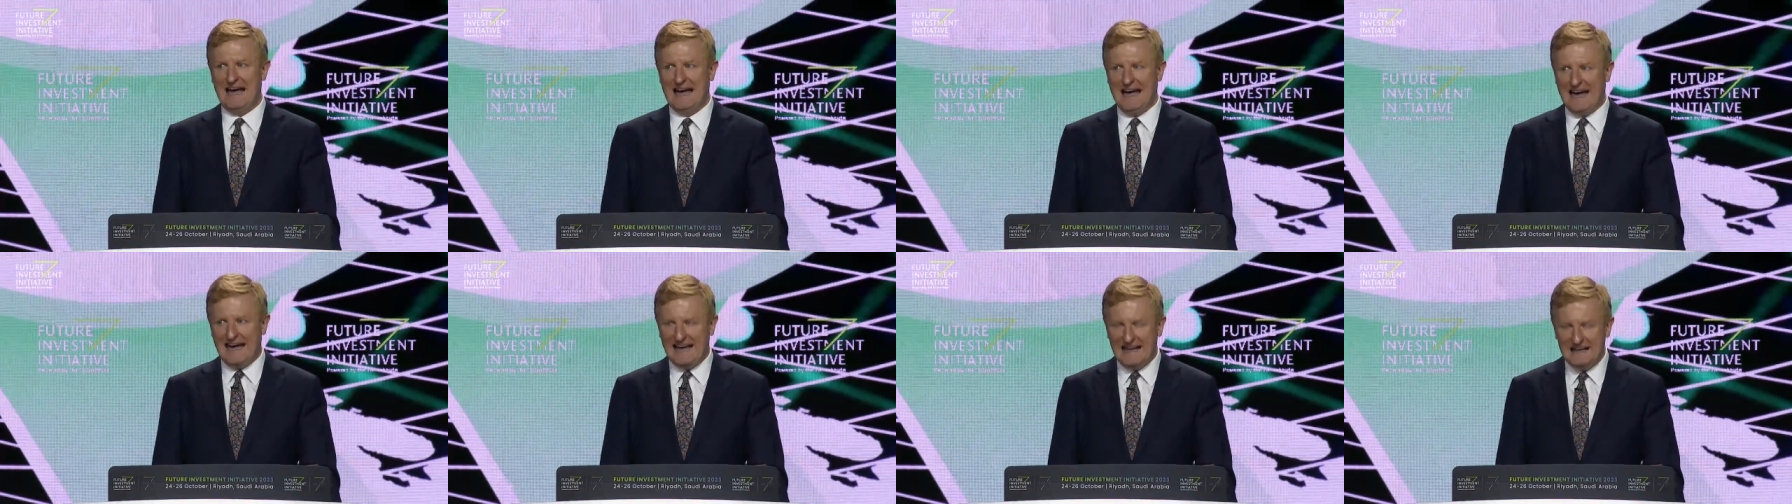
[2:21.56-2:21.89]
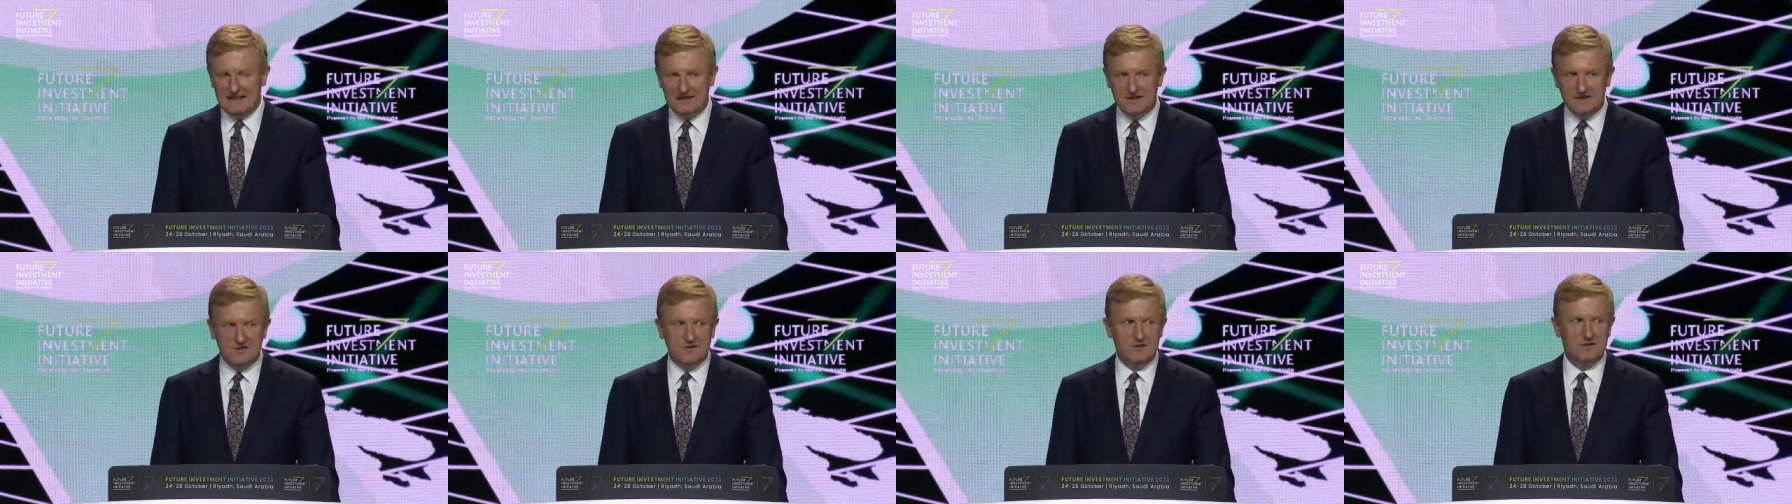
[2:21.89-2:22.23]

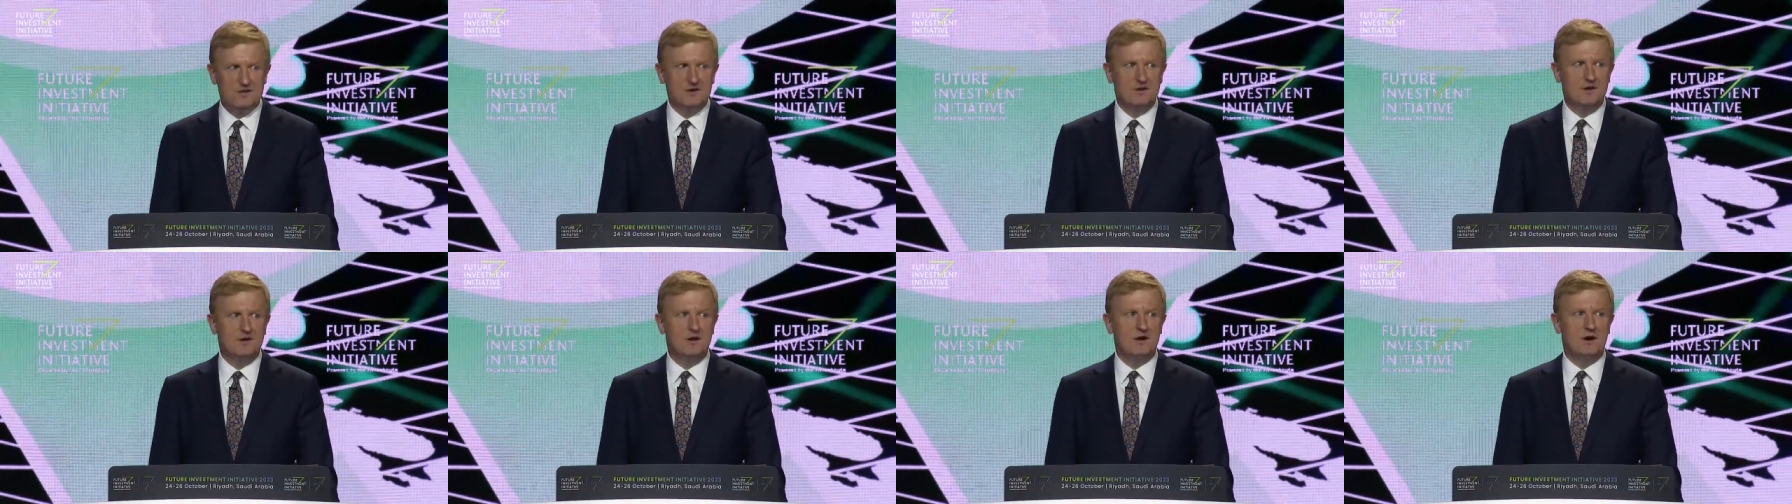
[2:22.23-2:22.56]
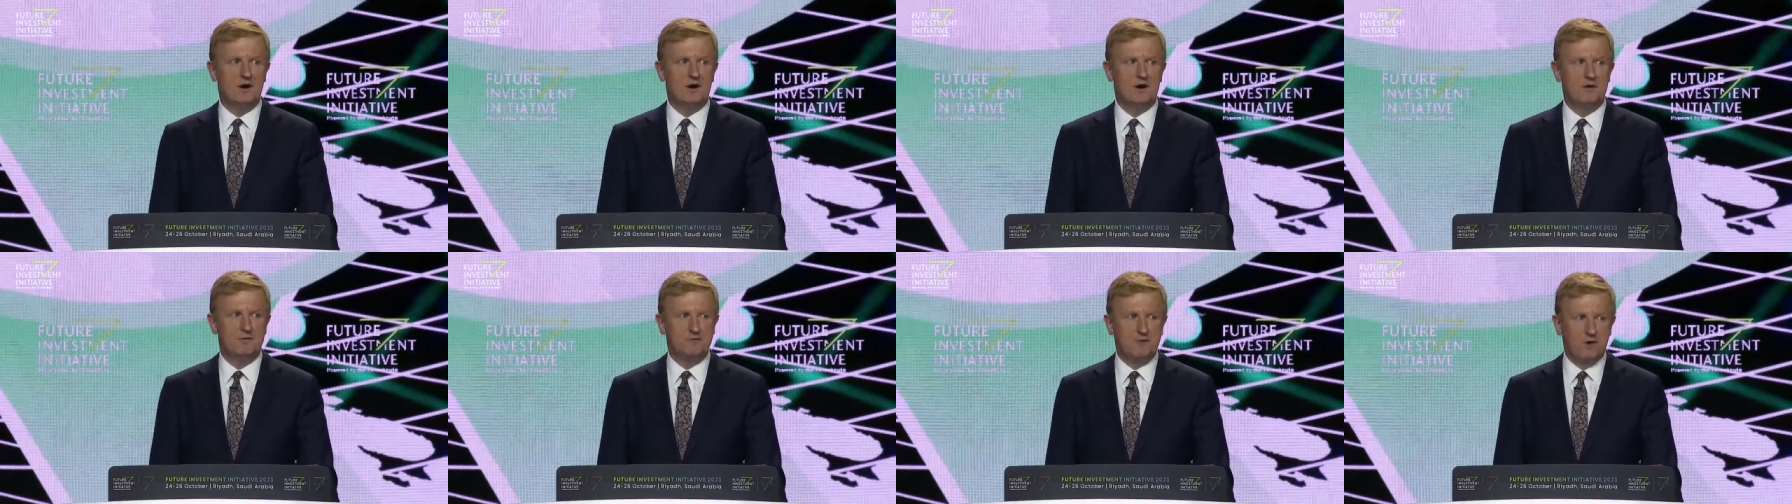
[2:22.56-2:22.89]
And,
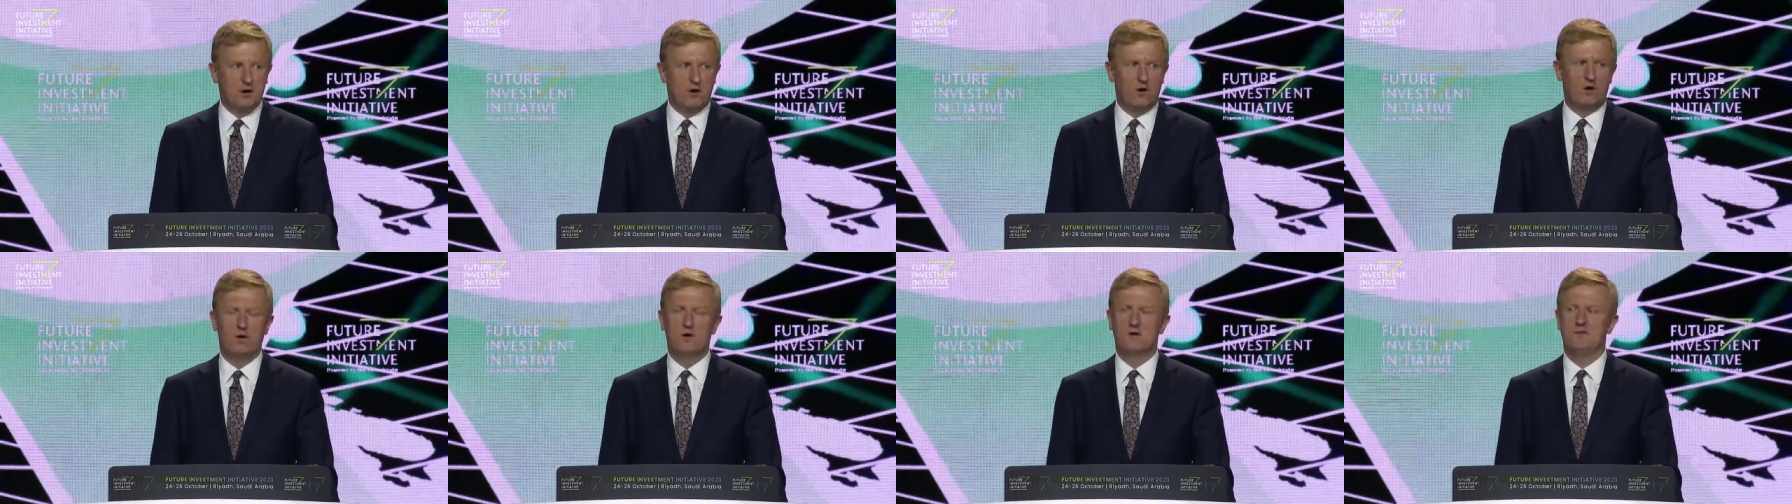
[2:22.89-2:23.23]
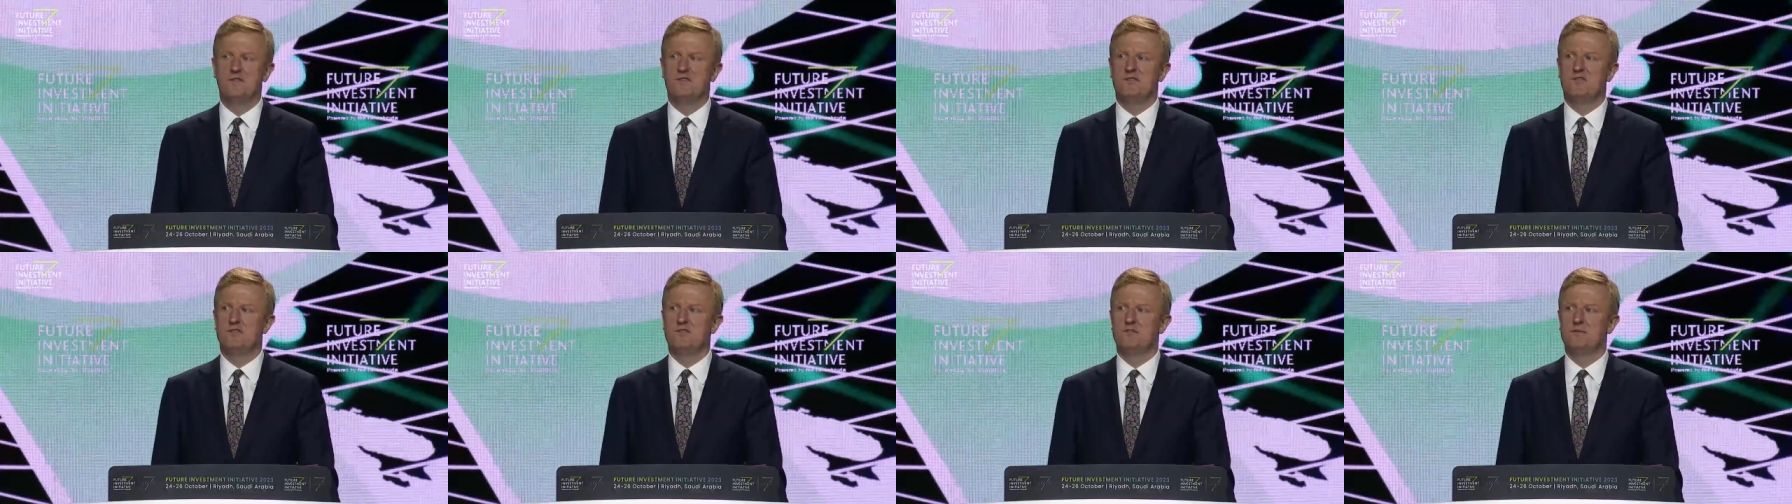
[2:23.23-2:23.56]
of
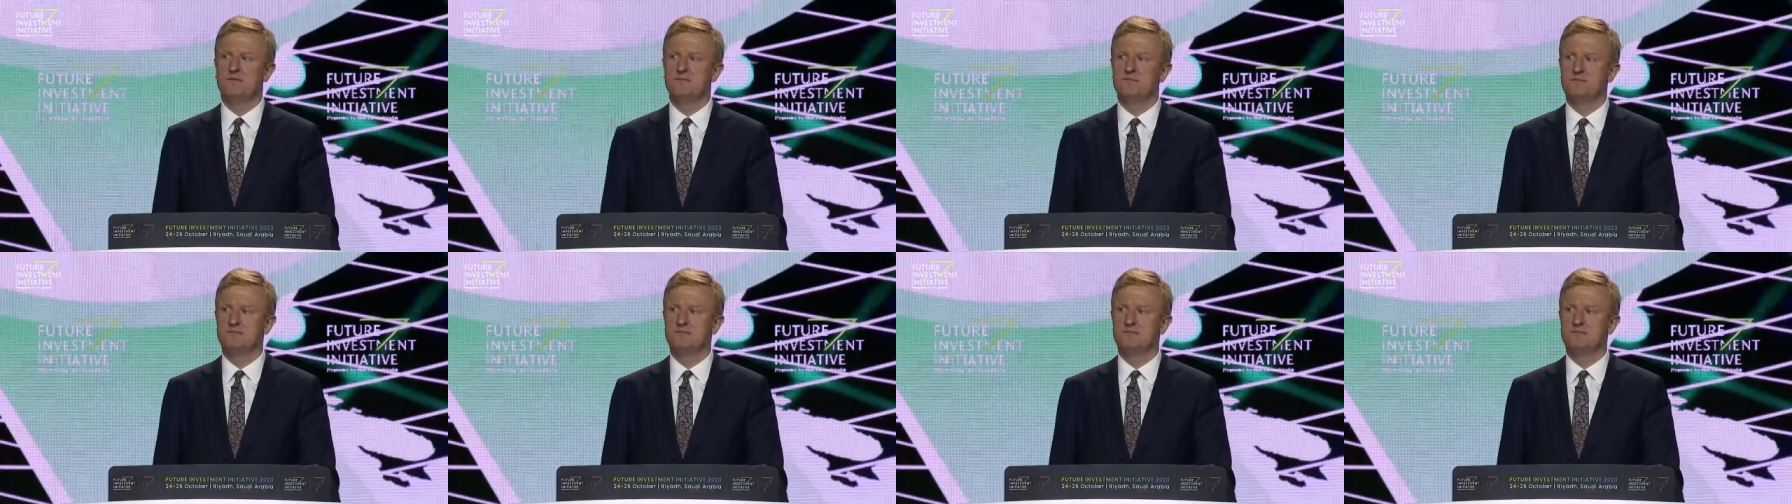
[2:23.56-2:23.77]
course,